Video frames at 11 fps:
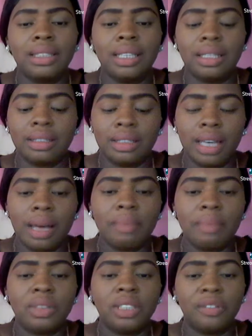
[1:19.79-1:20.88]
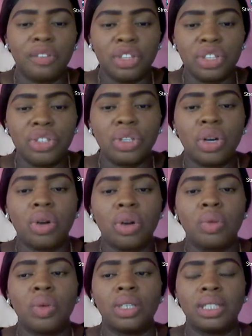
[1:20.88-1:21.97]
the term, the definition,
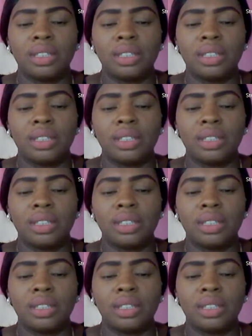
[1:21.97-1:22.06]
what